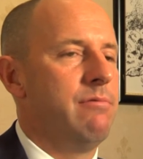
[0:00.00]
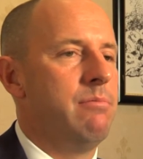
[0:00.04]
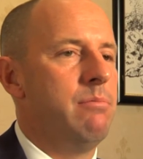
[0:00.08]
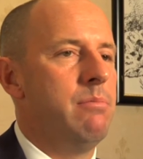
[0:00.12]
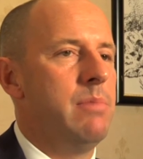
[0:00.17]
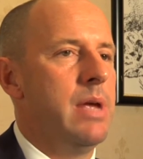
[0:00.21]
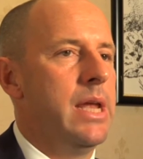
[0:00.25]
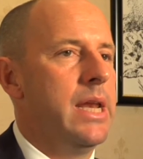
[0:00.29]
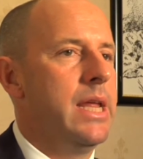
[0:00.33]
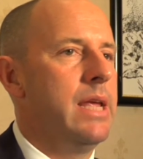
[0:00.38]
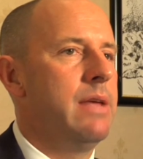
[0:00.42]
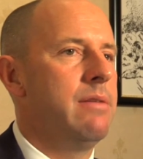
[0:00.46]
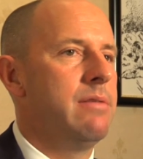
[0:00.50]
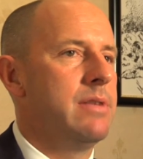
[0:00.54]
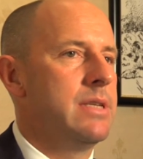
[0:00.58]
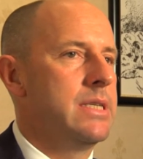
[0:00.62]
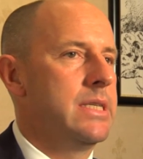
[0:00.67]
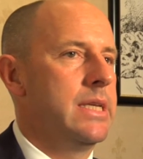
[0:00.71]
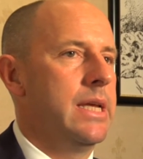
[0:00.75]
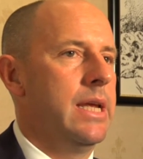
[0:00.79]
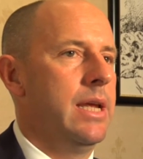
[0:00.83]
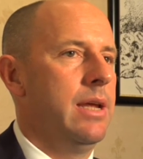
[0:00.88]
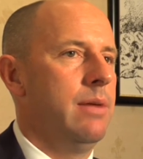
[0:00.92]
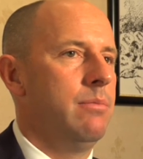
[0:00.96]
many of the
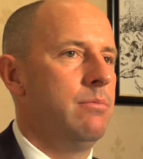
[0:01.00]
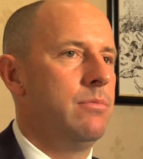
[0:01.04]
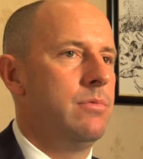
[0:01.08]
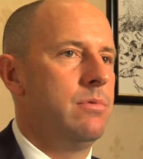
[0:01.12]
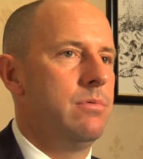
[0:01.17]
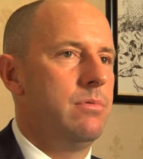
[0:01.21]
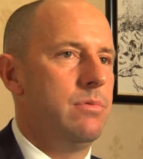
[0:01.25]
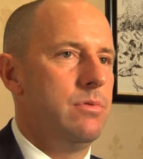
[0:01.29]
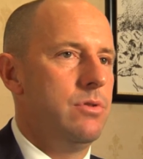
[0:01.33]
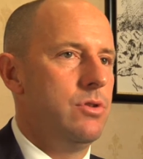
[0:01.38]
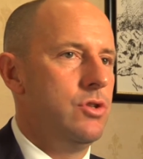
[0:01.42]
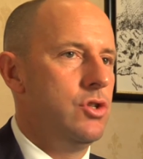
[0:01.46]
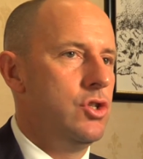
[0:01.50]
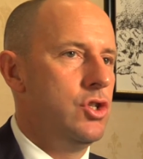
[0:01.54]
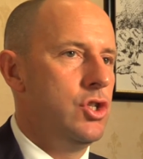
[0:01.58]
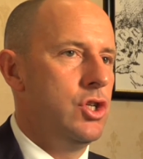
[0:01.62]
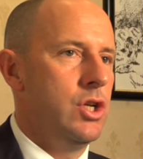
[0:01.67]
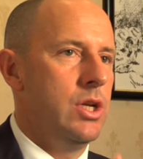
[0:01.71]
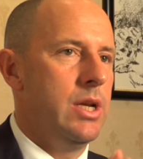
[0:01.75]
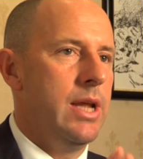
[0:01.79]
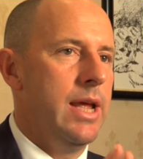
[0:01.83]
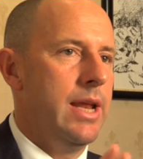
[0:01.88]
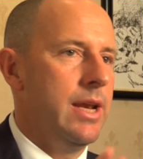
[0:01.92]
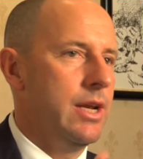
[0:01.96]
same
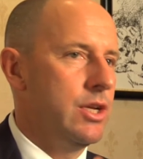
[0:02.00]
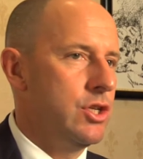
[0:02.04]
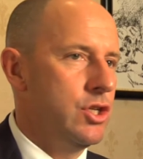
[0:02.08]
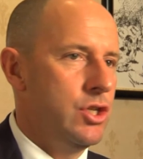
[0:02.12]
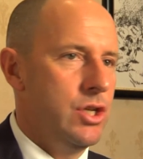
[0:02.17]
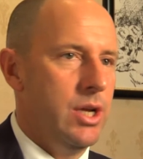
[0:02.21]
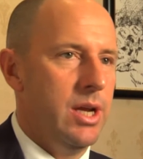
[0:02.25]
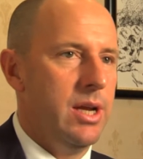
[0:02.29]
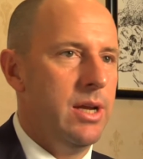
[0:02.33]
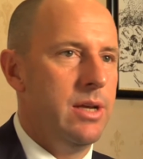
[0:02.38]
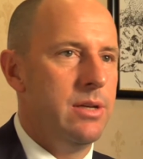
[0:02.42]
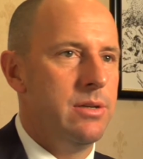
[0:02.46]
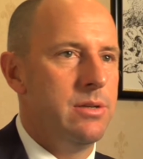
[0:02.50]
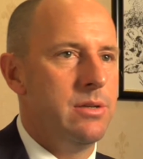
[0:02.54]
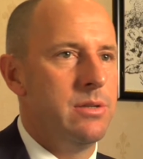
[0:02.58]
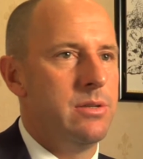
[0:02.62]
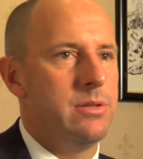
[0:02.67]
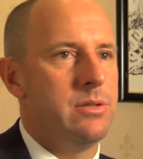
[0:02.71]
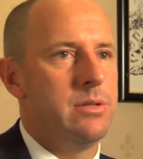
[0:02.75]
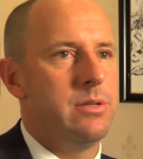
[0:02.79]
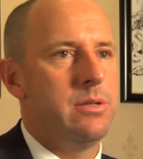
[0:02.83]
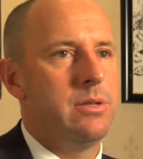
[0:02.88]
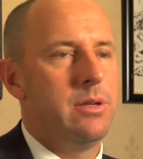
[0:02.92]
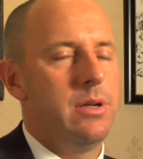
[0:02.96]
genetic
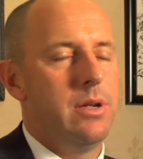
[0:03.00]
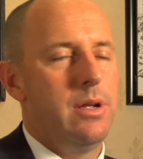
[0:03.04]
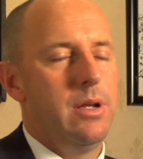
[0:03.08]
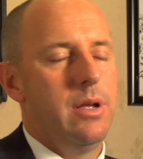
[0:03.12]
changes